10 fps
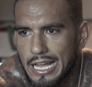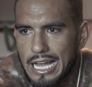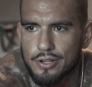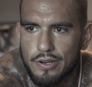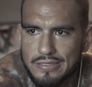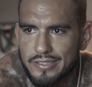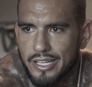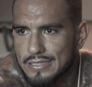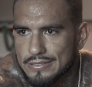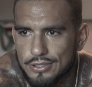How do I
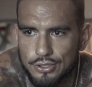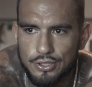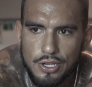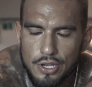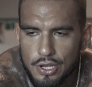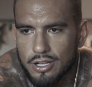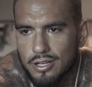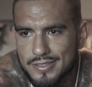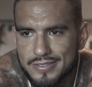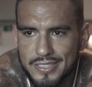stay so
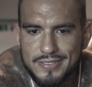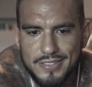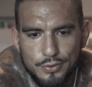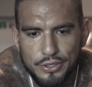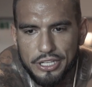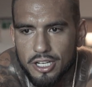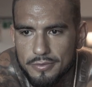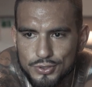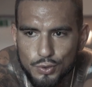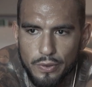consistent when it
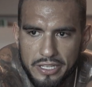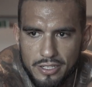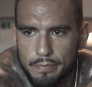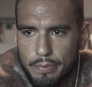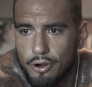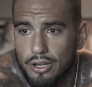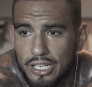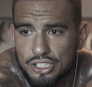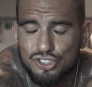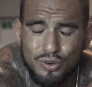comes to waking up
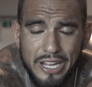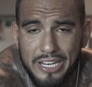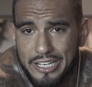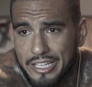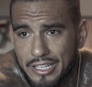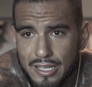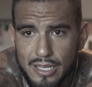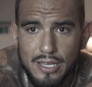early, training?